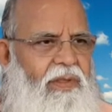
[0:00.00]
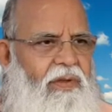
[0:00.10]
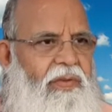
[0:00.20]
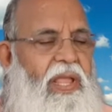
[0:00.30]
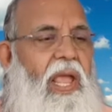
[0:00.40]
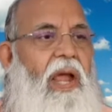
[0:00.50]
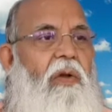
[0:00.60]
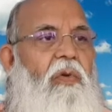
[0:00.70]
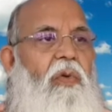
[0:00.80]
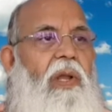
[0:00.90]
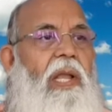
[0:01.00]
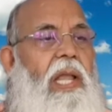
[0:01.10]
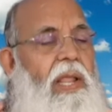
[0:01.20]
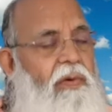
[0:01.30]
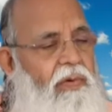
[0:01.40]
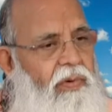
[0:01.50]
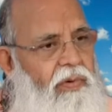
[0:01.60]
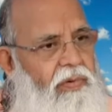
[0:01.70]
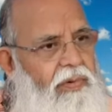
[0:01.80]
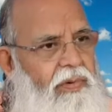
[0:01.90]
We have to live
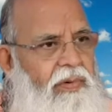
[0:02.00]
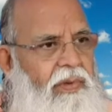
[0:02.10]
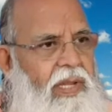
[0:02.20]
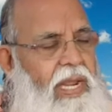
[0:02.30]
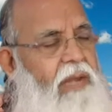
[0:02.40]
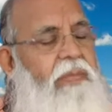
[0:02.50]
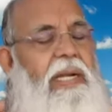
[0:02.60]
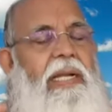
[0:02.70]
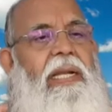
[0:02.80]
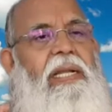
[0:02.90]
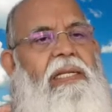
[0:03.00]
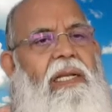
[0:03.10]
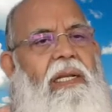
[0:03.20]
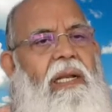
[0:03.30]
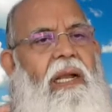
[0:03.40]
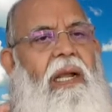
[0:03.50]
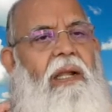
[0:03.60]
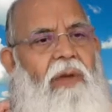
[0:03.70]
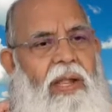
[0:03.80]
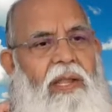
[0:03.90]
in meditation
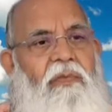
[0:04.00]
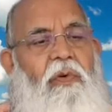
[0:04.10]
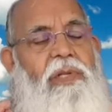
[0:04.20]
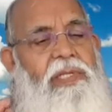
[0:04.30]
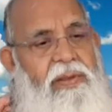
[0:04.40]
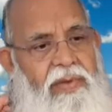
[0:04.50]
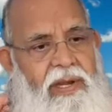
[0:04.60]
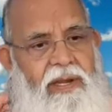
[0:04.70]
24 7.